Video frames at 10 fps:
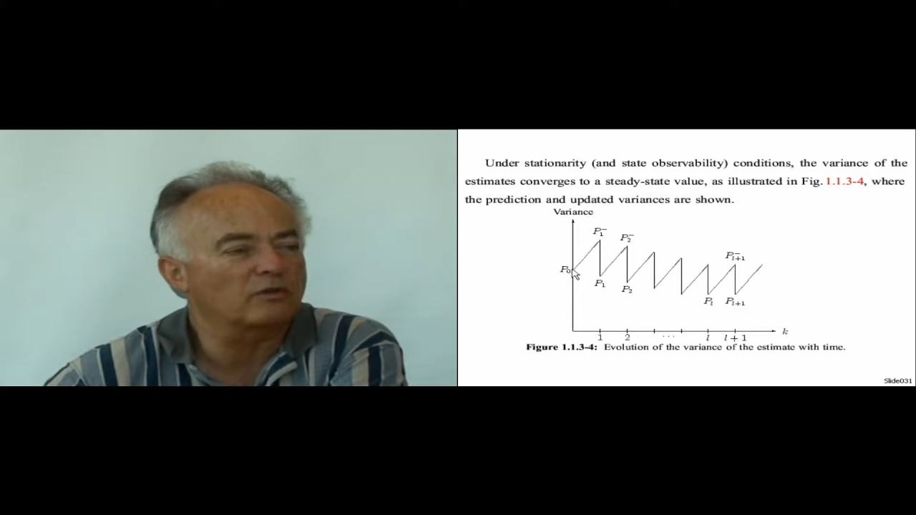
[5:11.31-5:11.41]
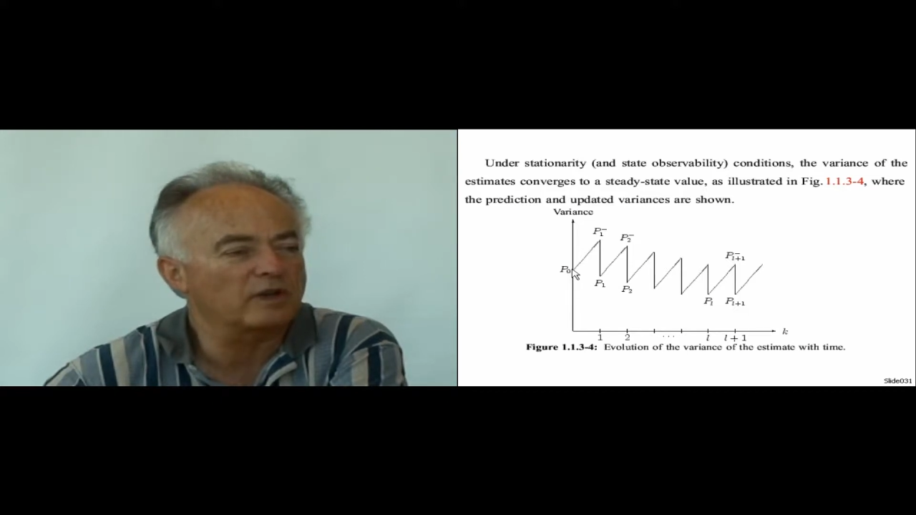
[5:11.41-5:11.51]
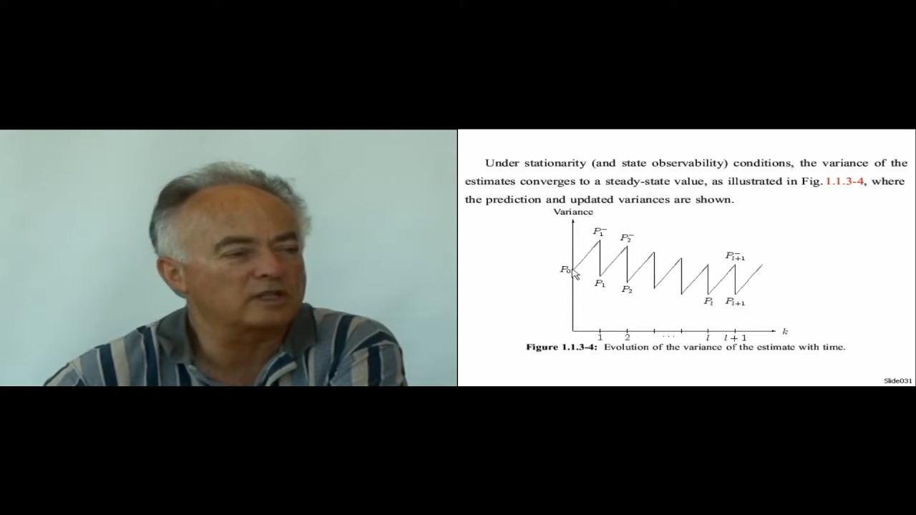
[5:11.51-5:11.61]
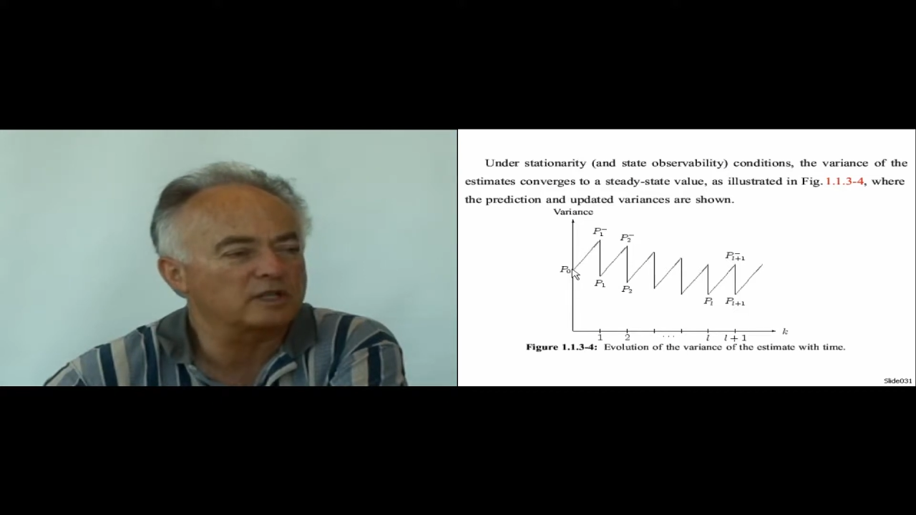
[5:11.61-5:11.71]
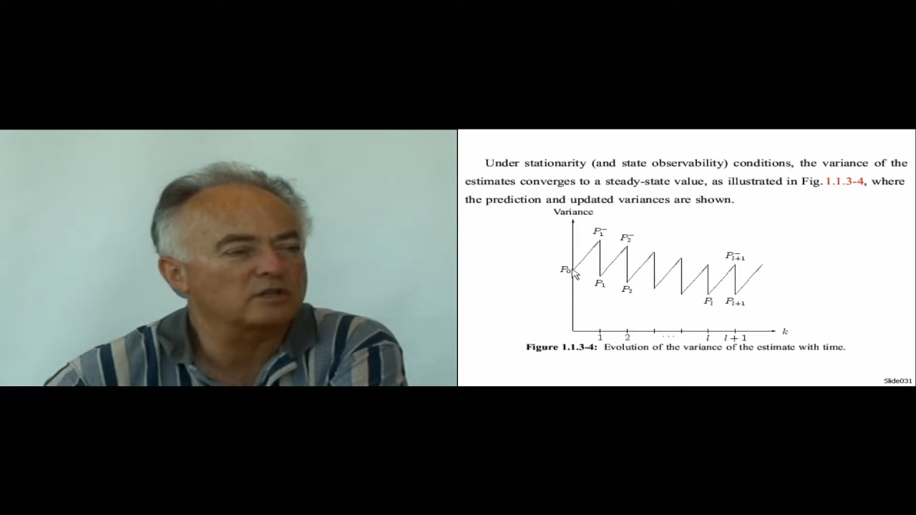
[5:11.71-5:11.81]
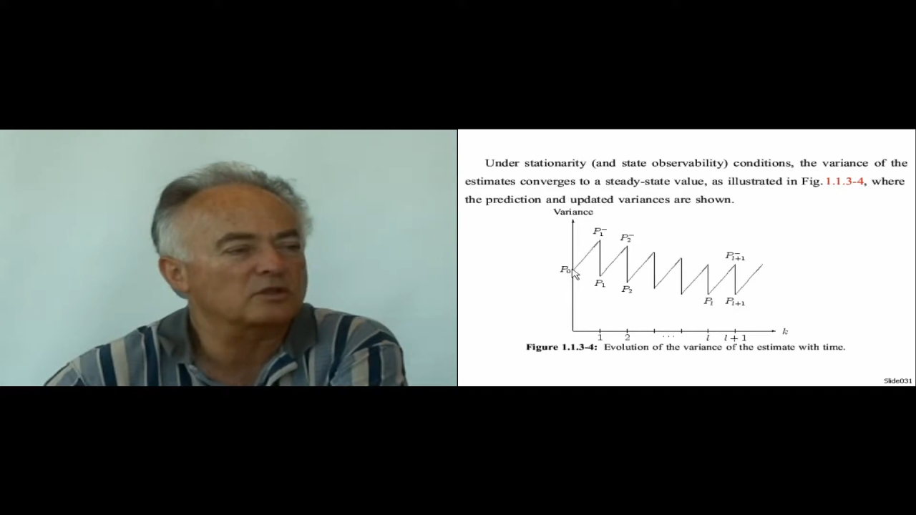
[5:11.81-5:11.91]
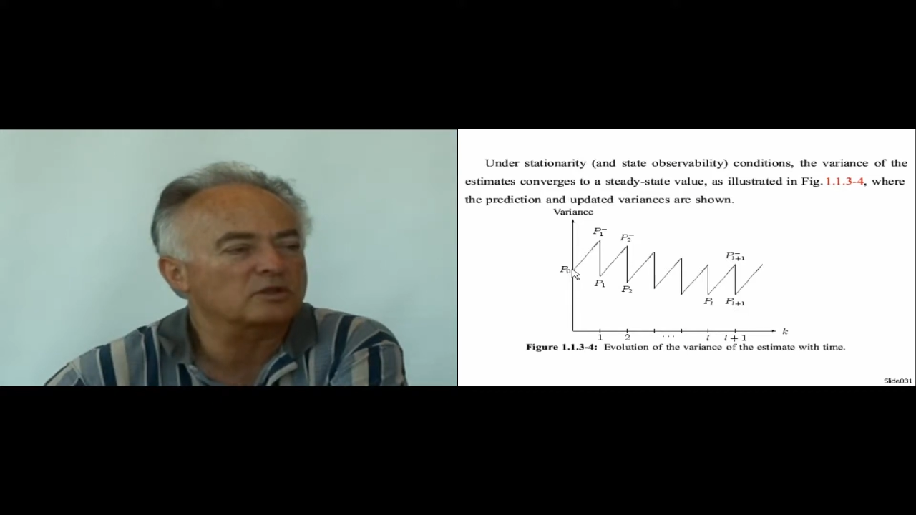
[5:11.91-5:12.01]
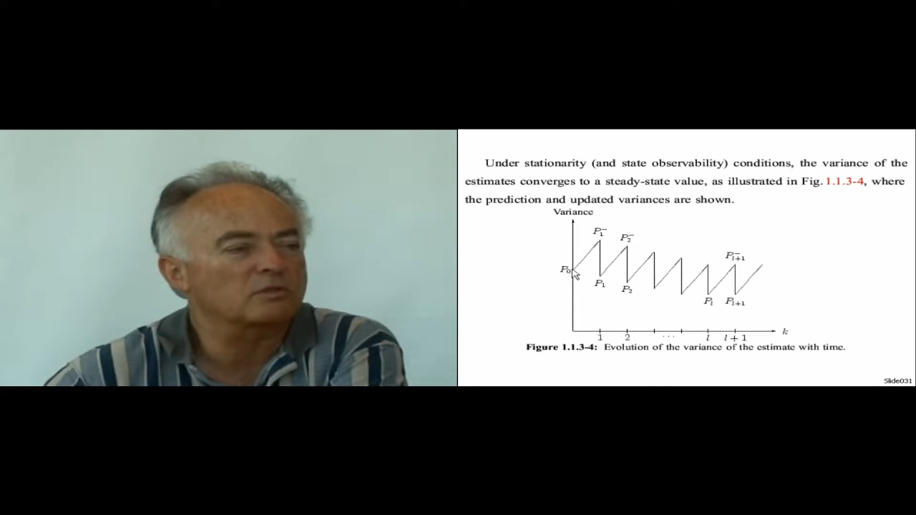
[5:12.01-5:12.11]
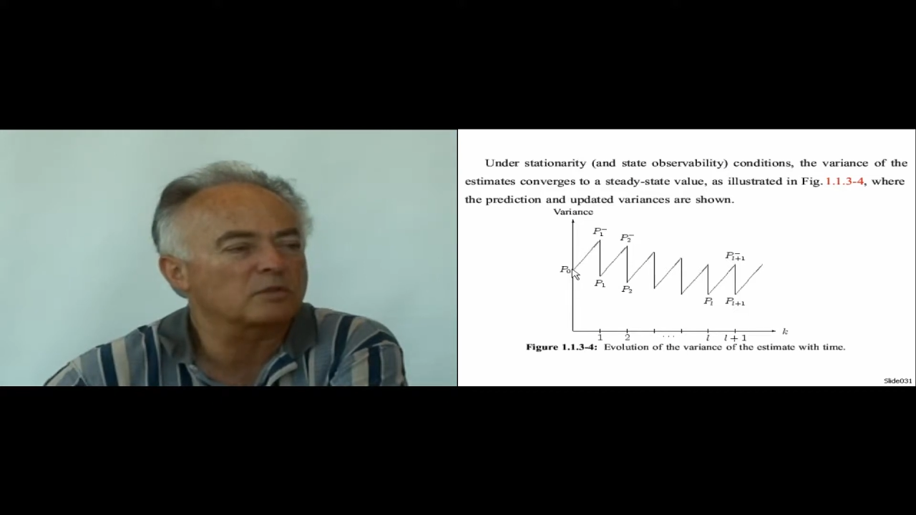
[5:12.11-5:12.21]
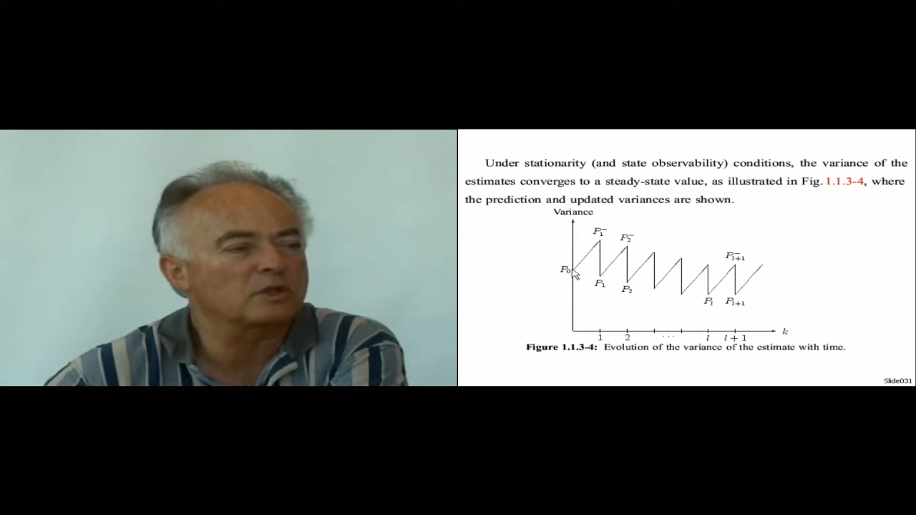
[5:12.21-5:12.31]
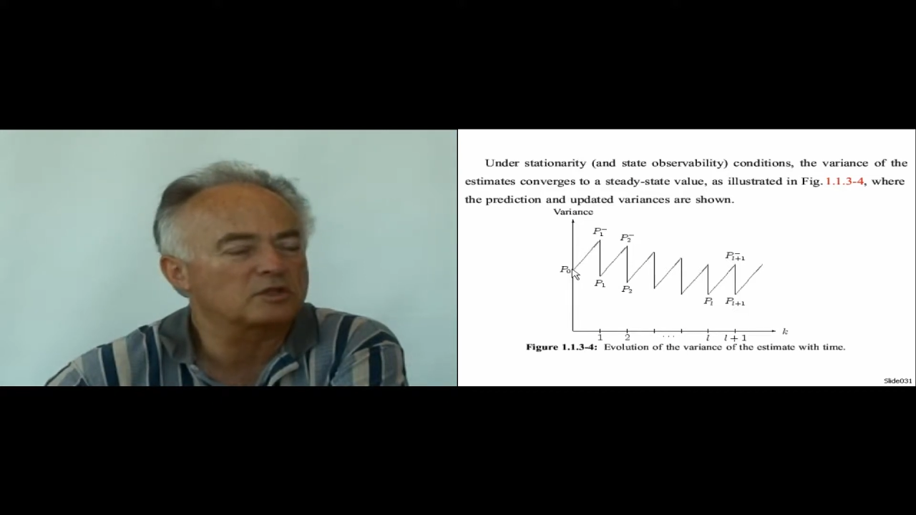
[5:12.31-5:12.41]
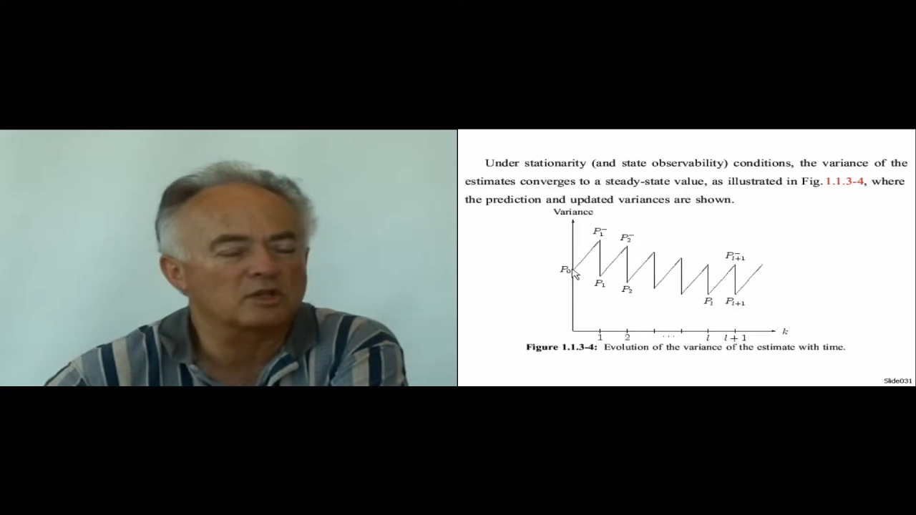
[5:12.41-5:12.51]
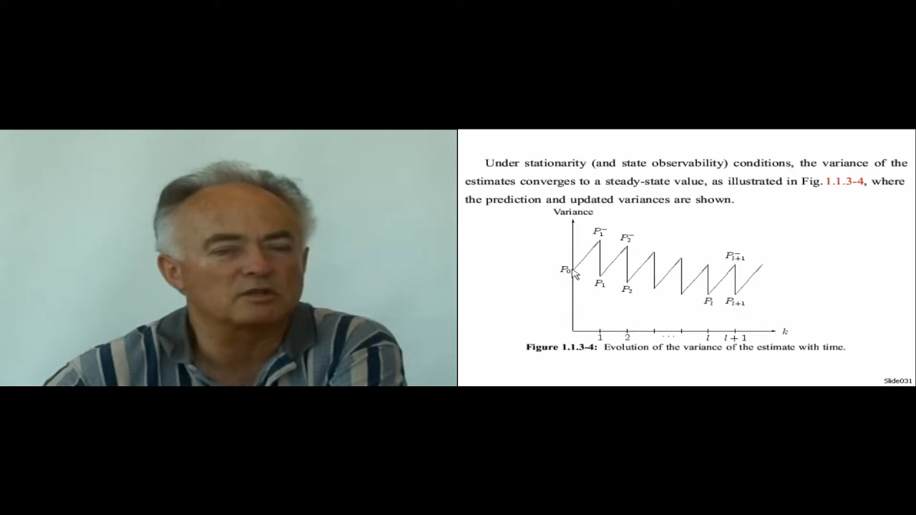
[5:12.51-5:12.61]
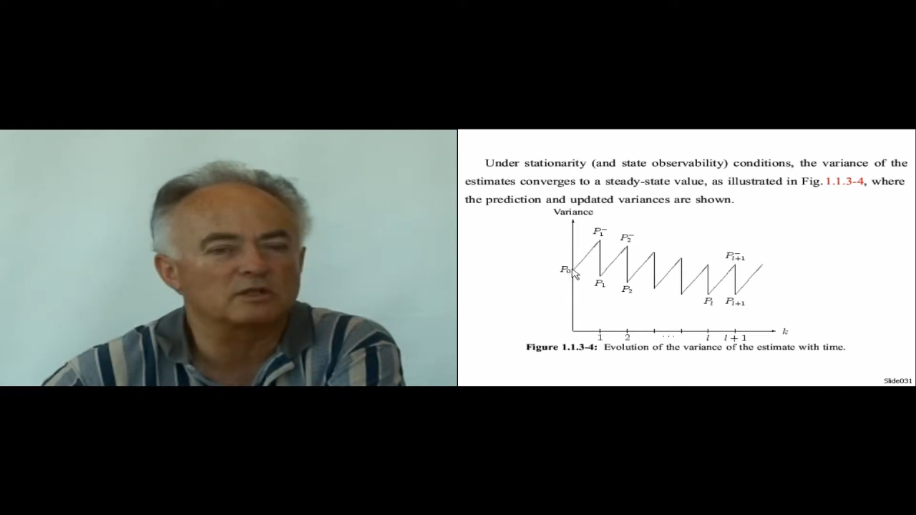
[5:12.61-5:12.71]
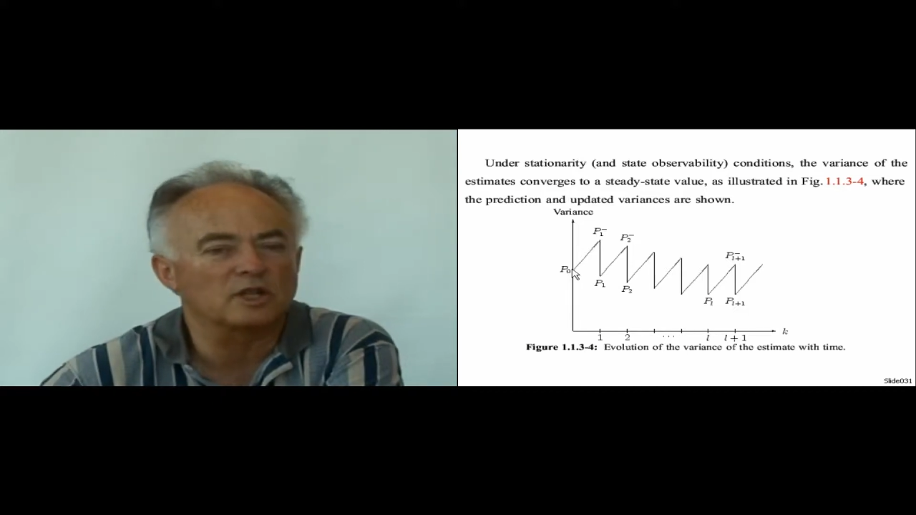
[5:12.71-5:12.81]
variance, P0.